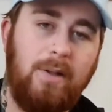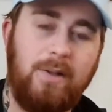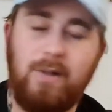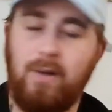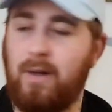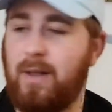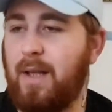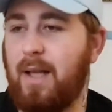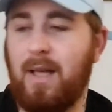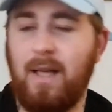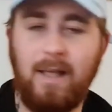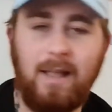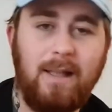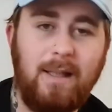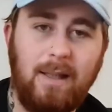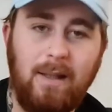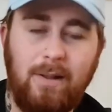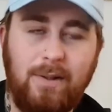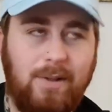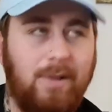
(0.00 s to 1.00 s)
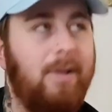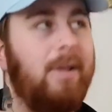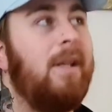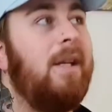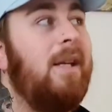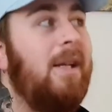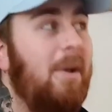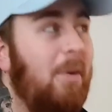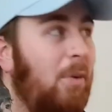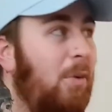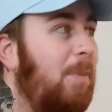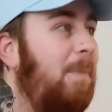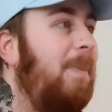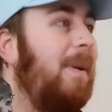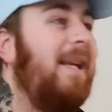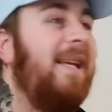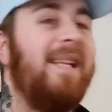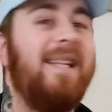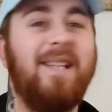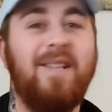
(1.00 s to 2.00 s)
Sorry, the link. Sorry, will
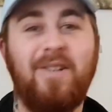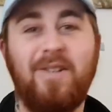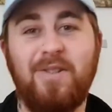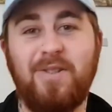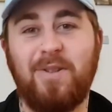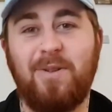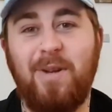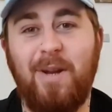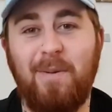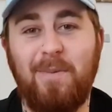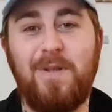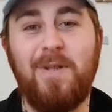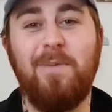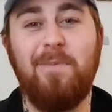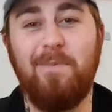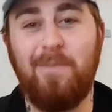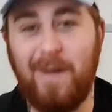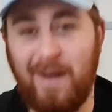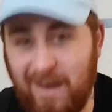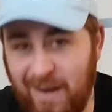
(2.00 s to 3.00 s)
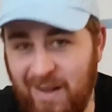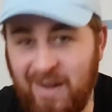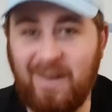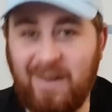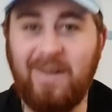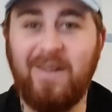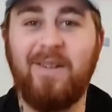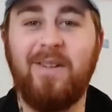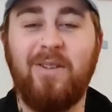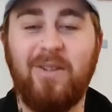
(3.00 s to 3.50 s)
be in the description below.